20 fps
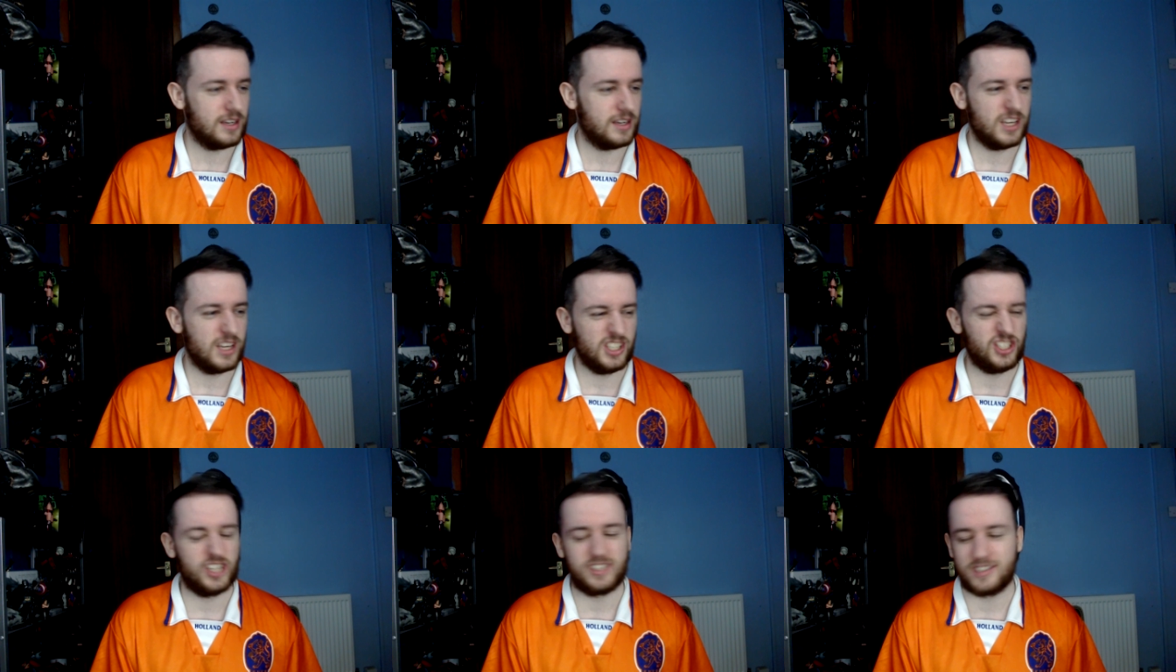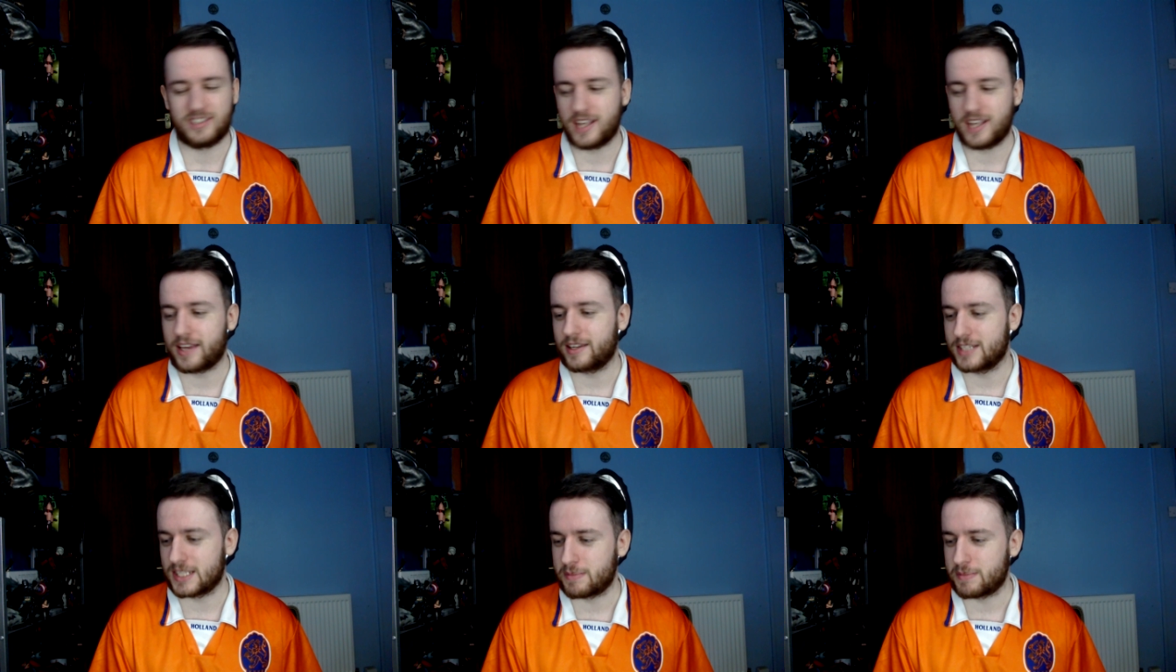It just
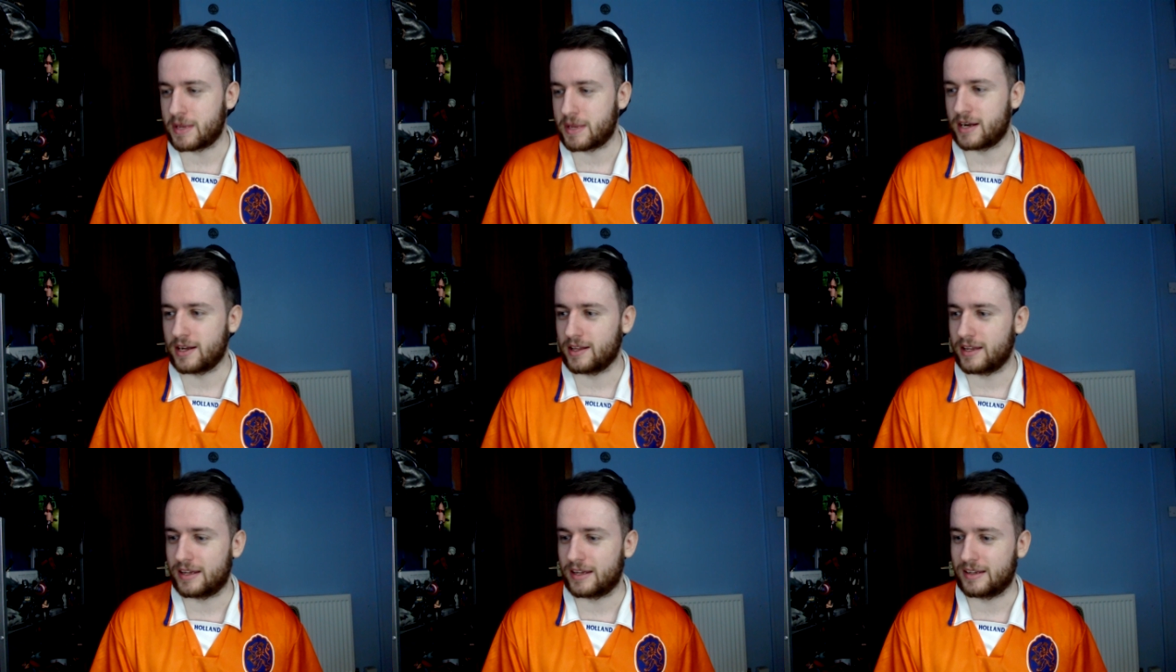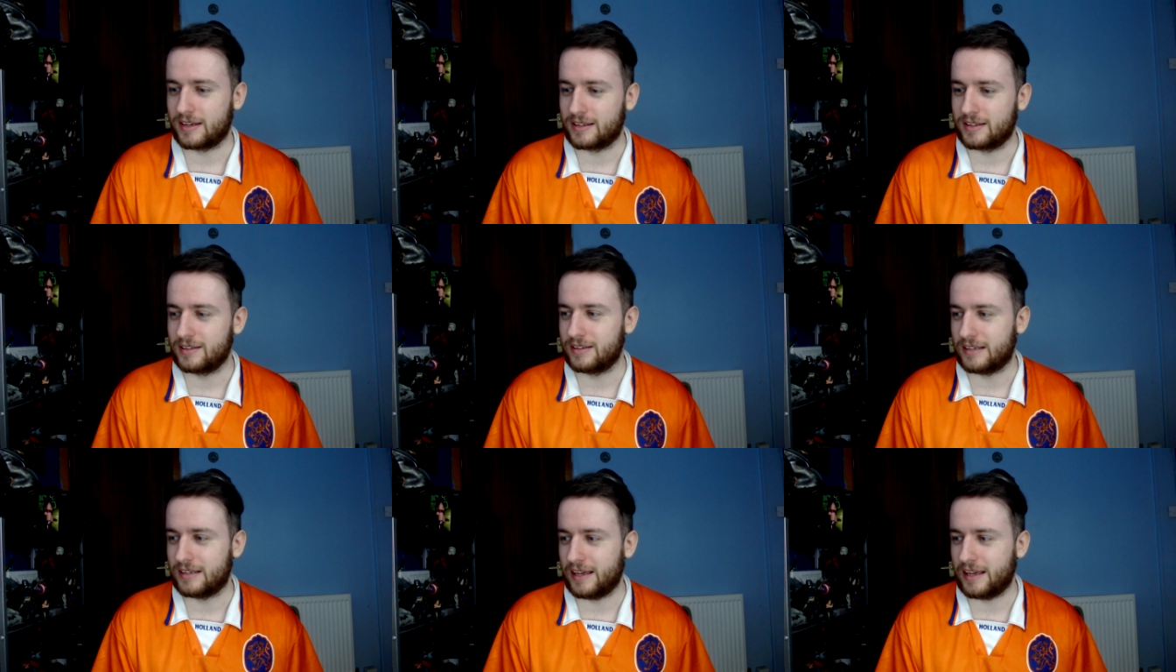sickens me, really.
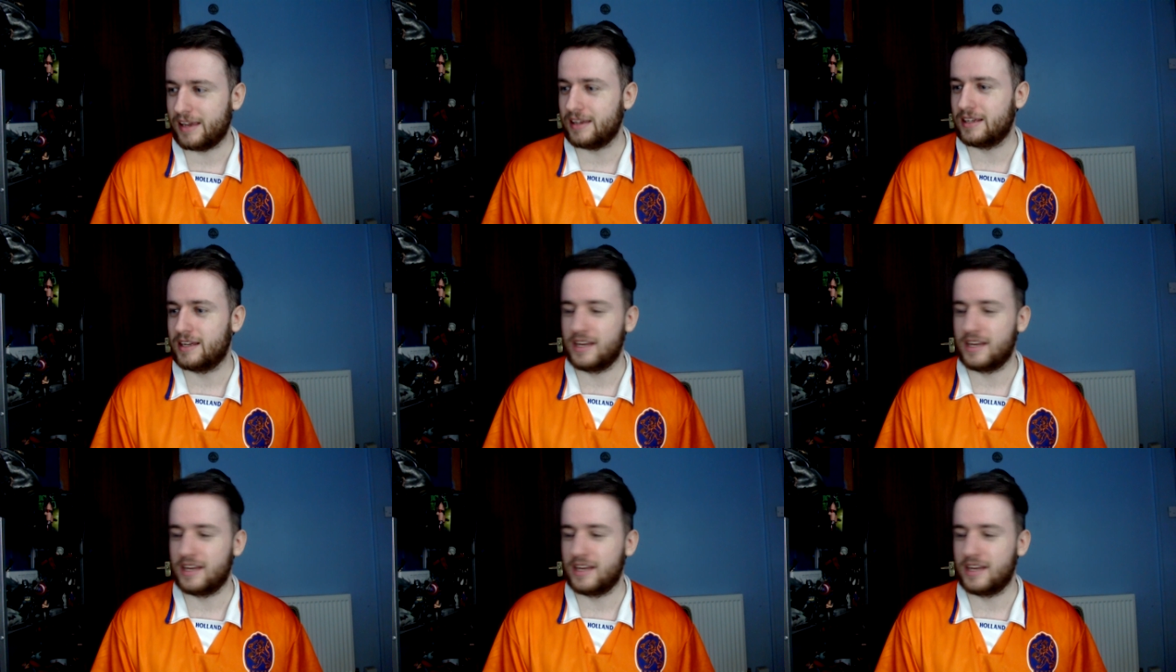Eh?